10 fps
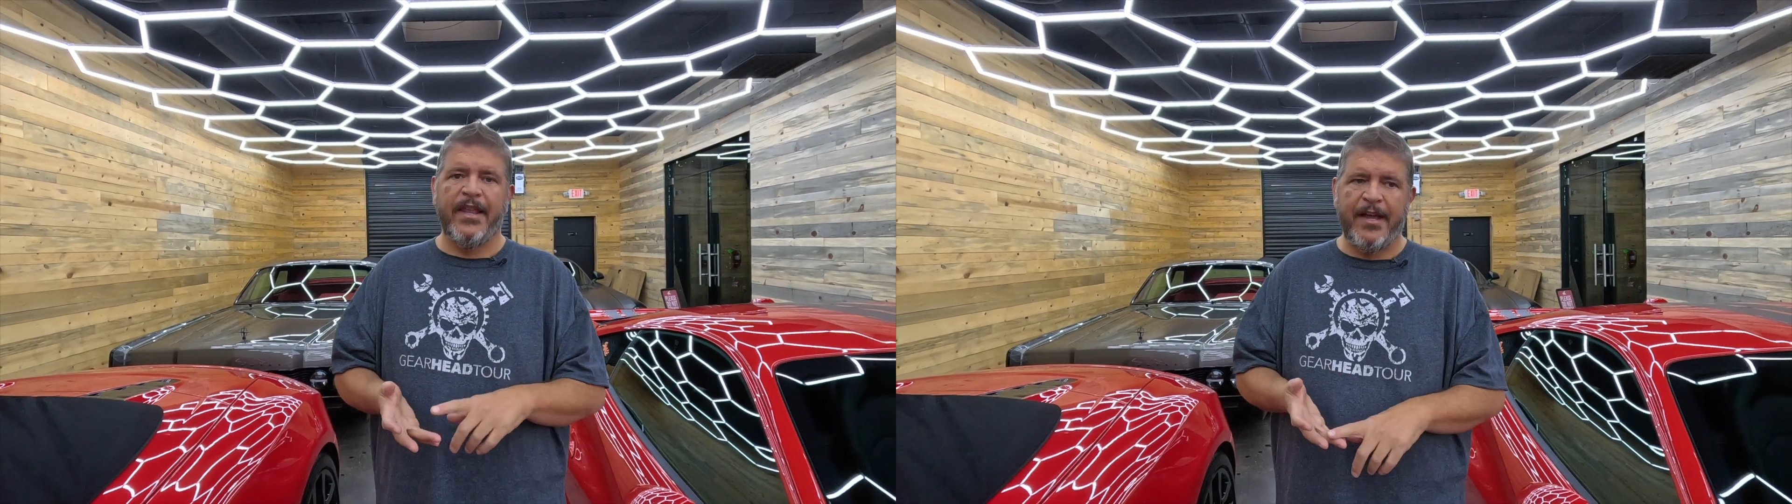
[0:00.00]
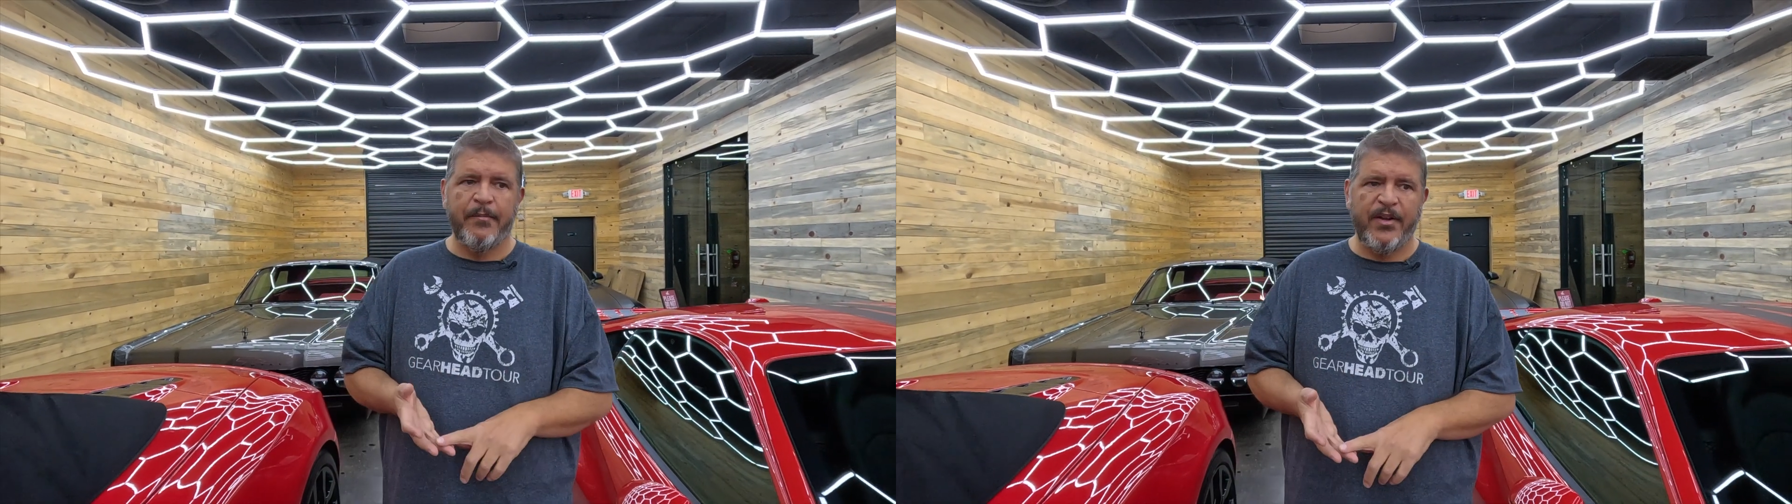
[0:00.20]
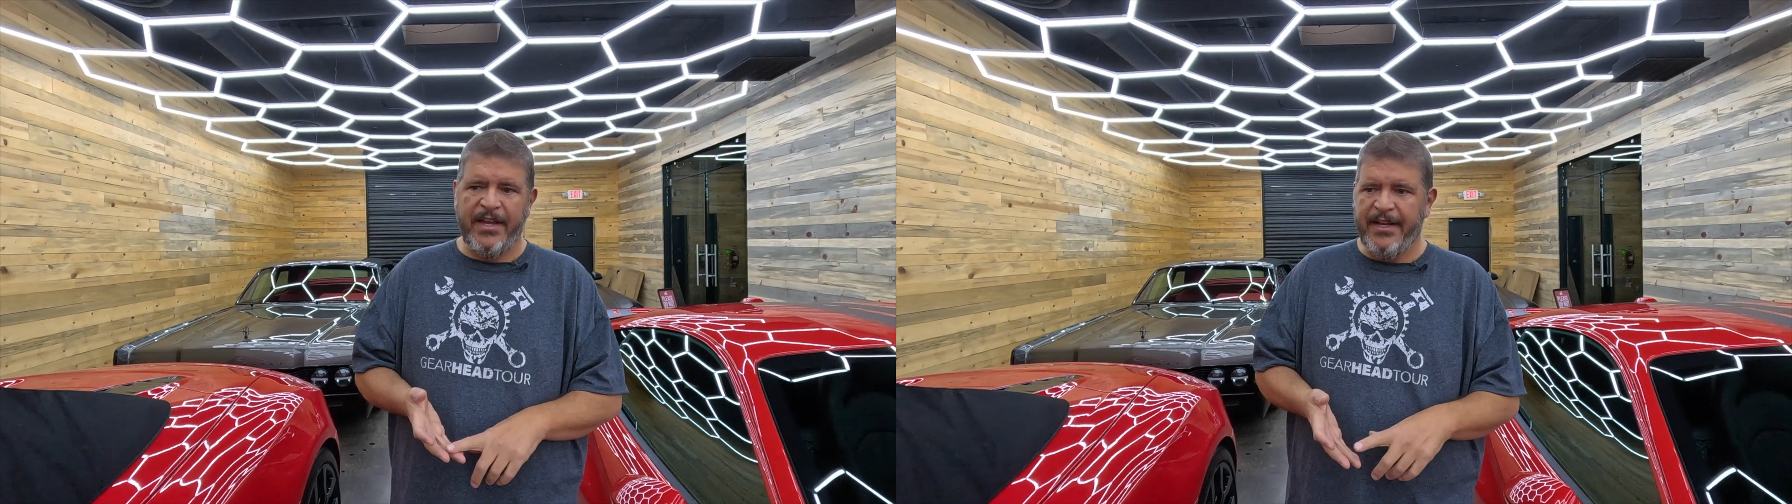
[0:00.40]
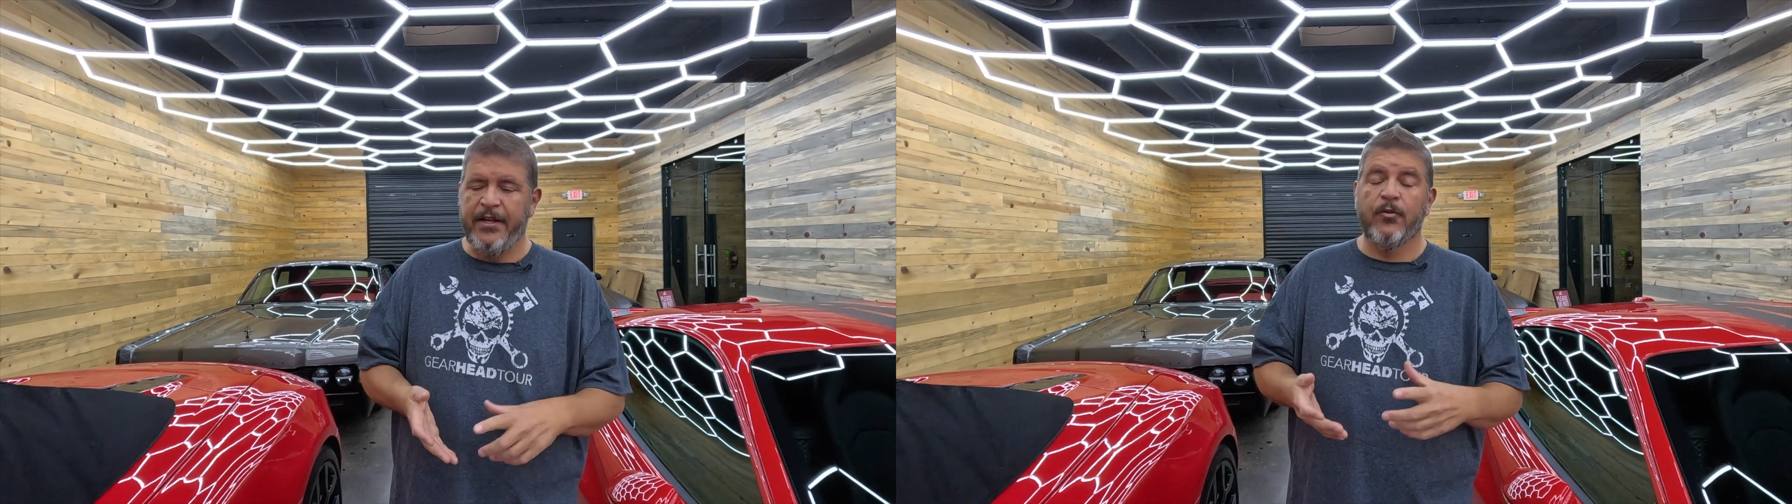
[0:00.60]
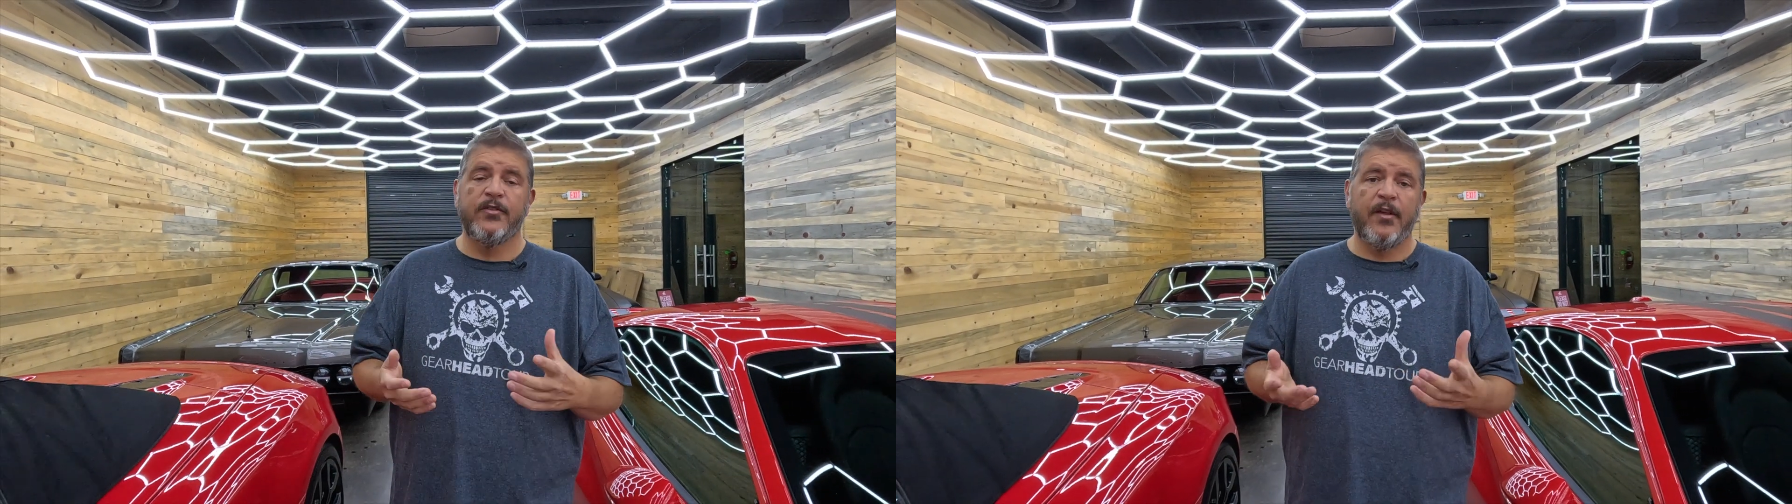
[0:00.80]

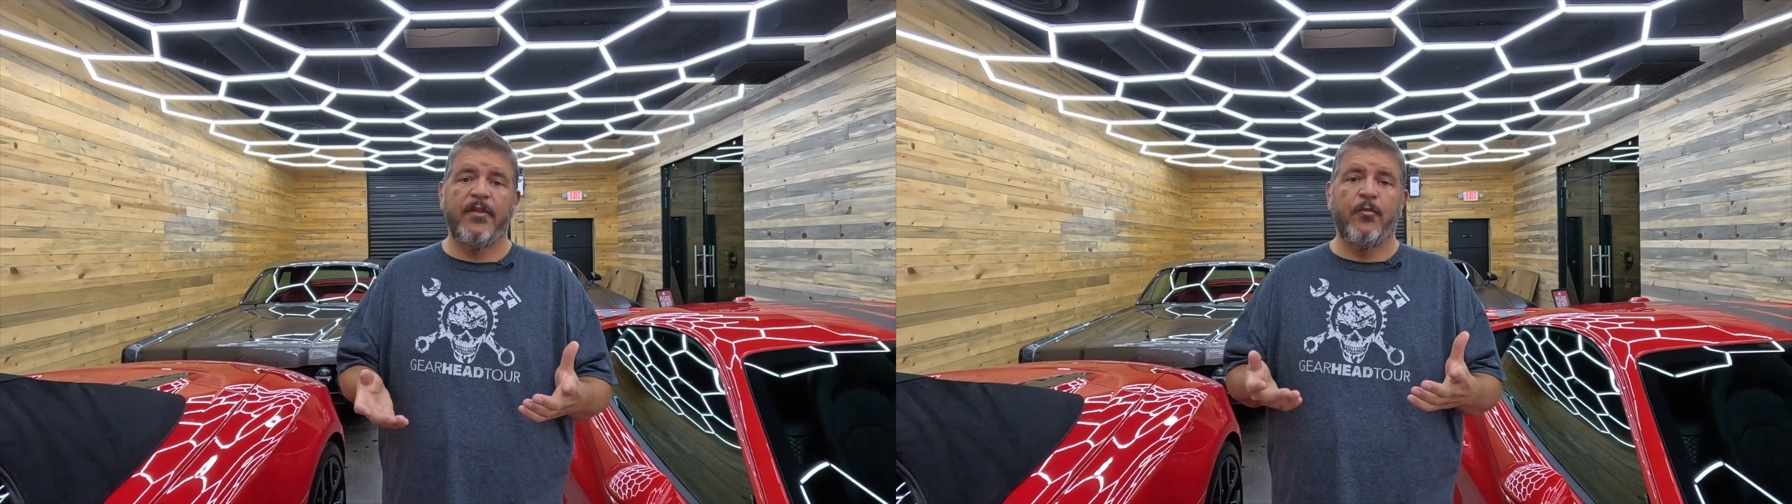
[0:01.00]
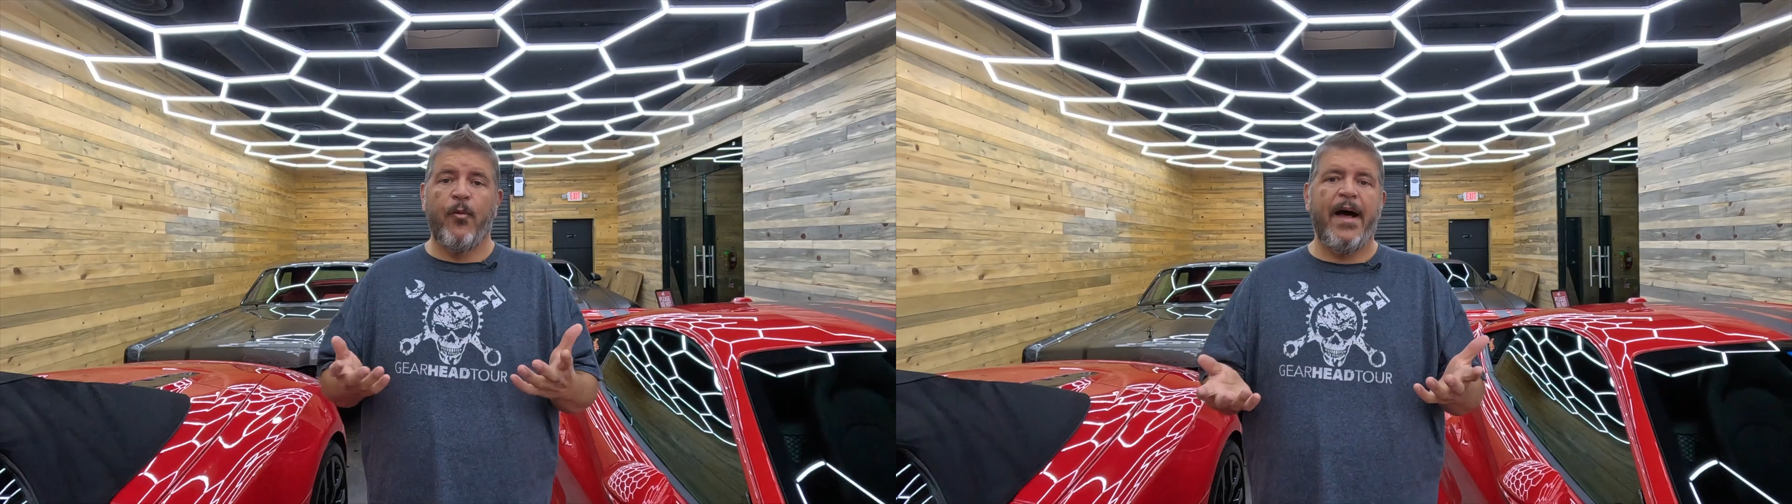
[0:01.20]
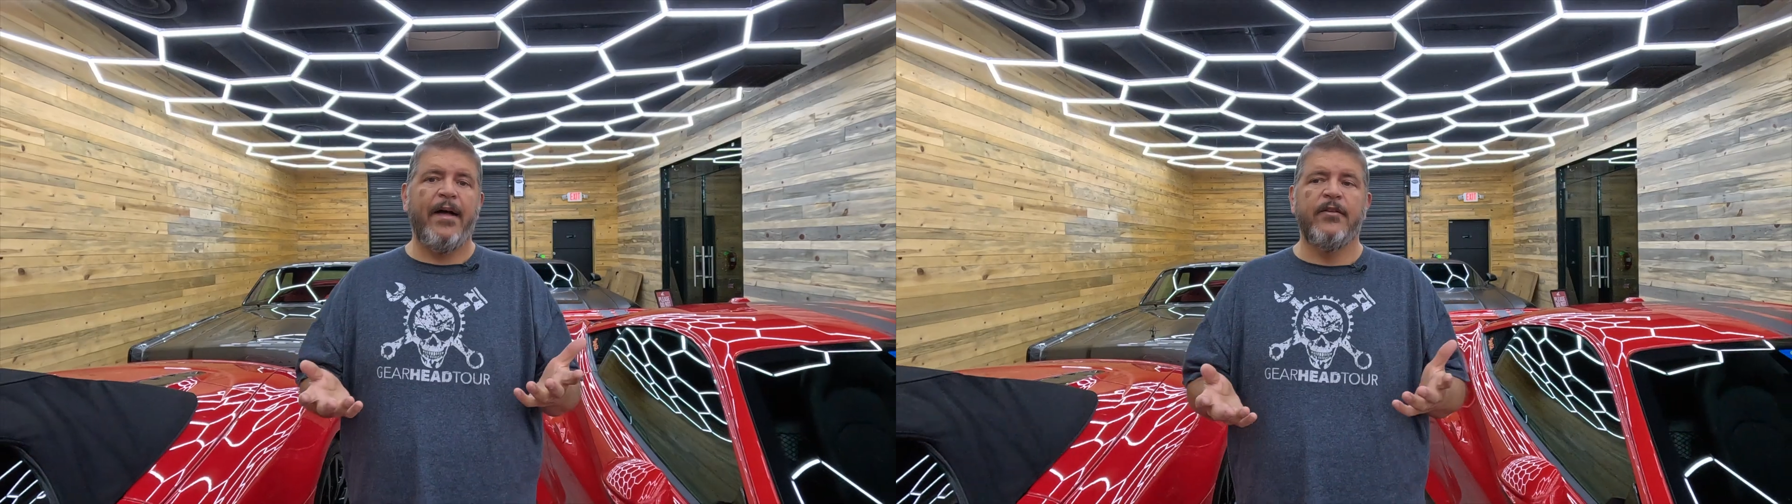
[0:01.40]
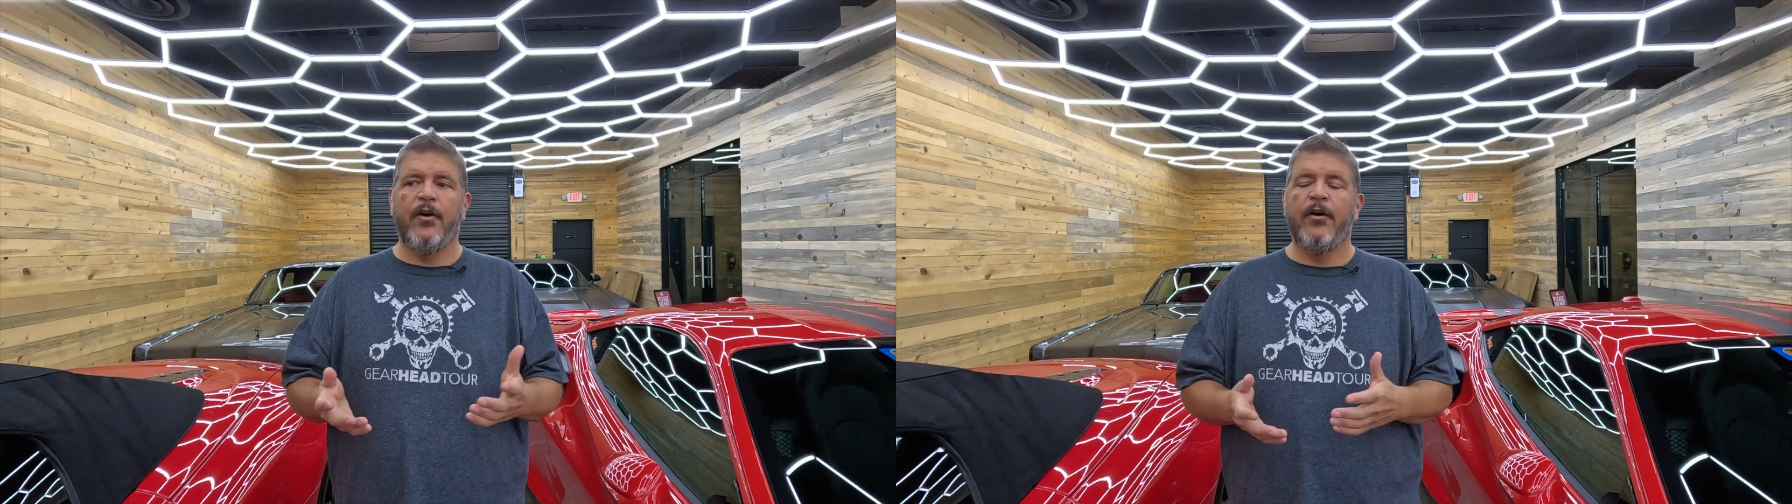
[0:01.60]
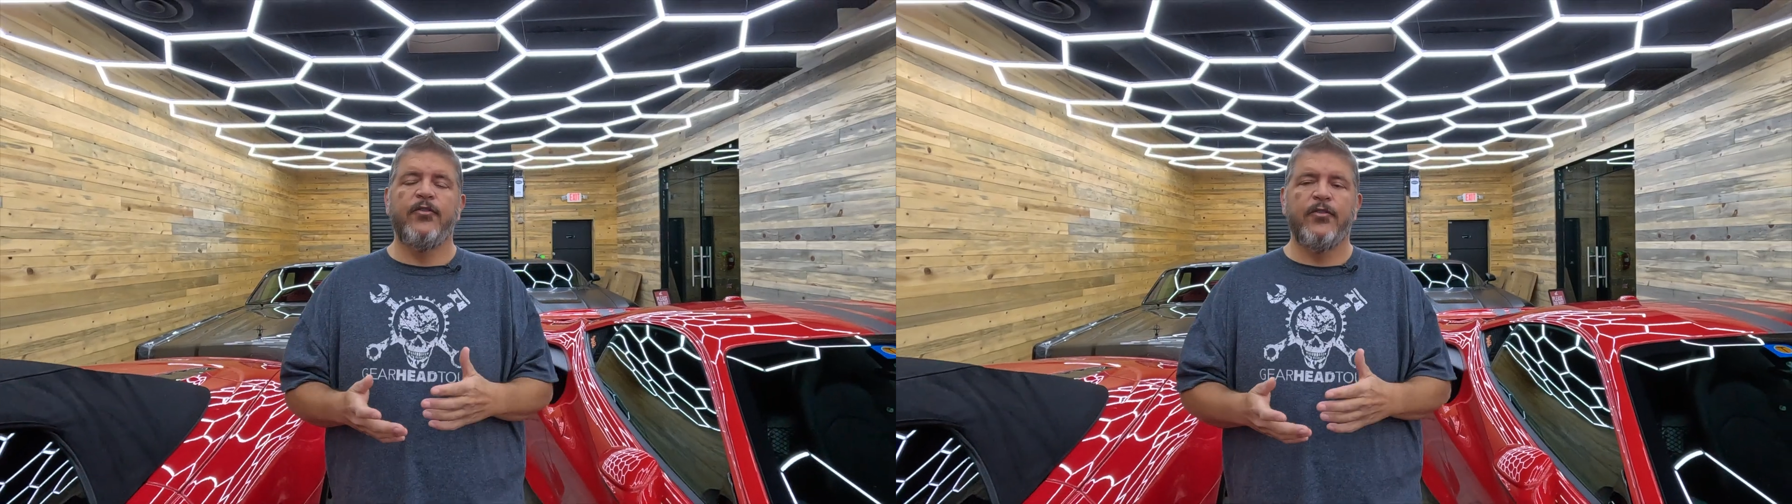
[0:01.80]
Lamborghini or something wild
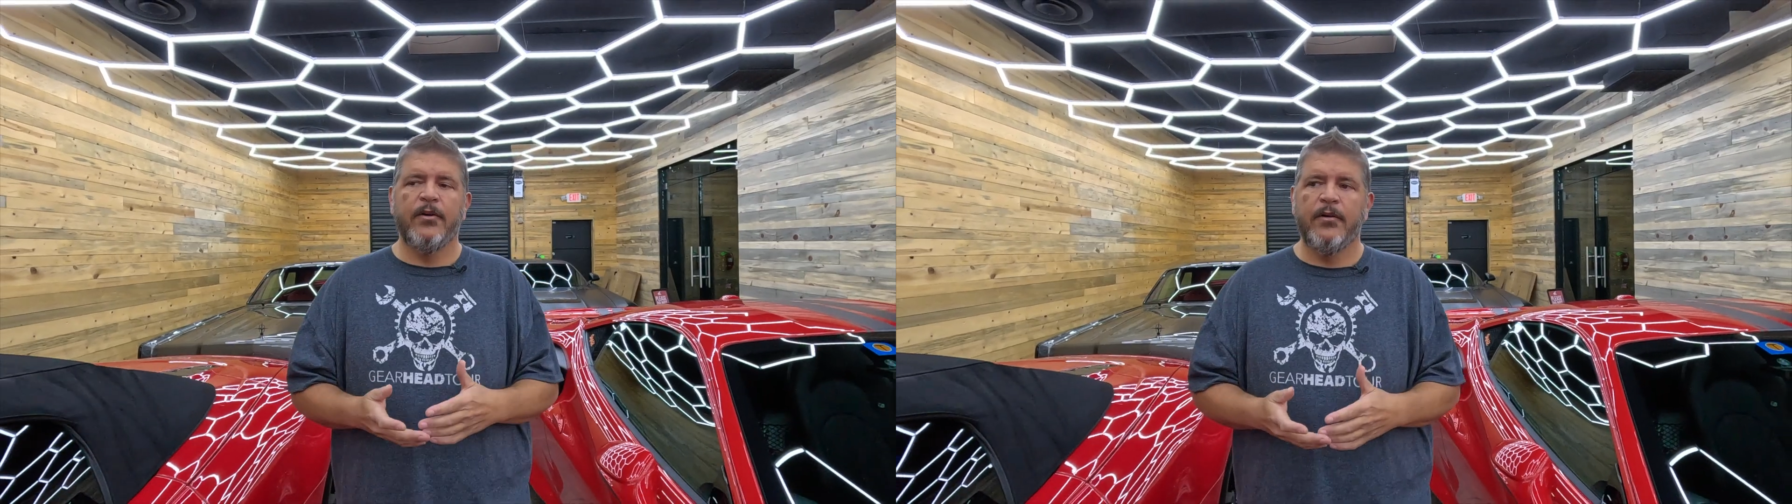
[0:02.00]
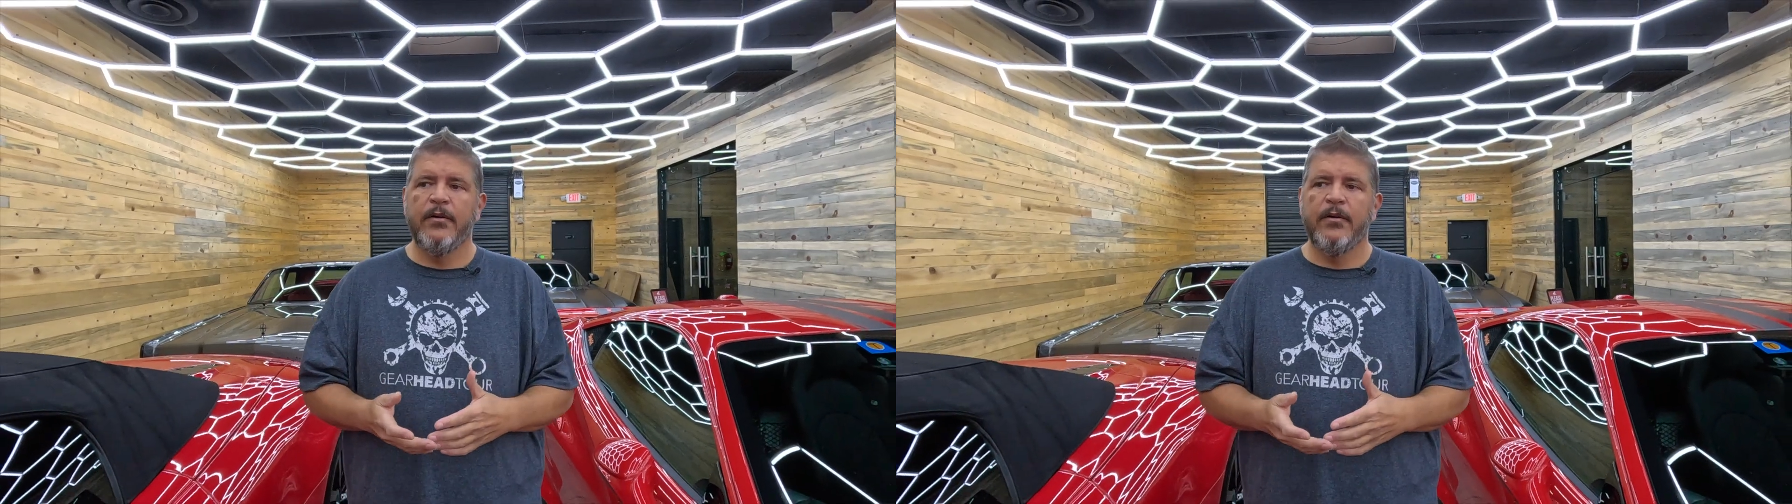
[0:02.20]
on Turo.